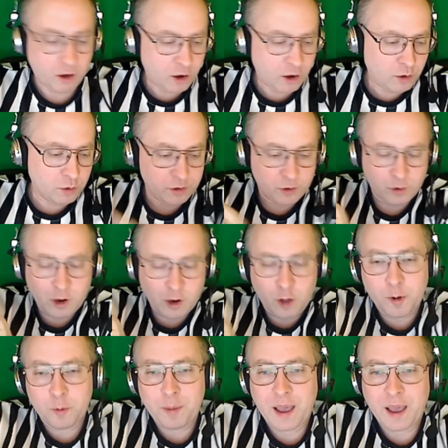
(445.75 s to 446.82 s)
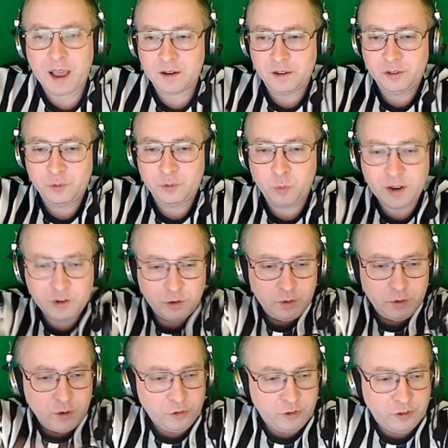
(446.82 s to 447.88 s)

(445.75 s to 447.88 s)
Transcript: oh, your elbow pad is way too loose